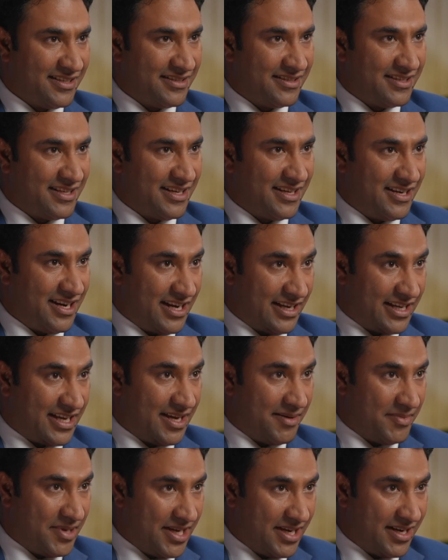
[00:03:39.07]
Then I
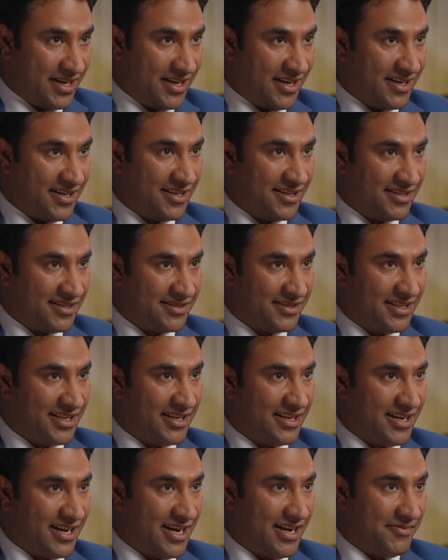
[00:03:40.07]
came here.
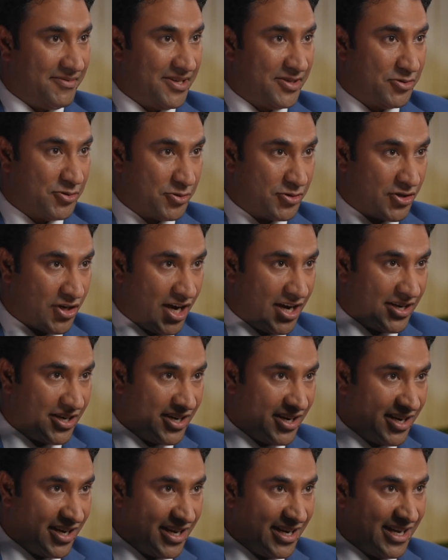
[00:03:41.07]
Then I went to
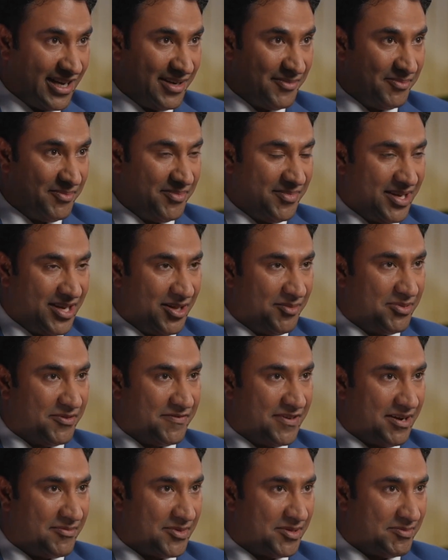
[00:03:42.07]
China and helped a
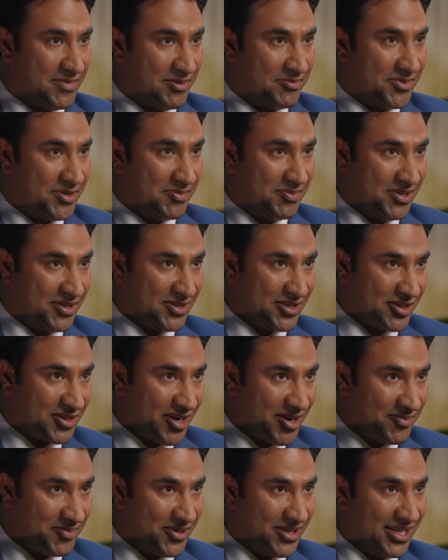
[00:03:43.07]
family member build a
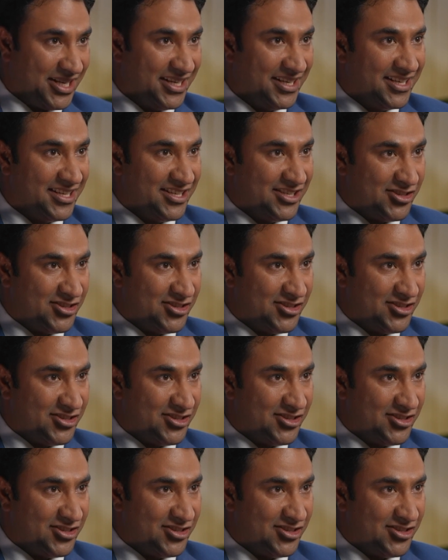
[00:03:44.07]
company.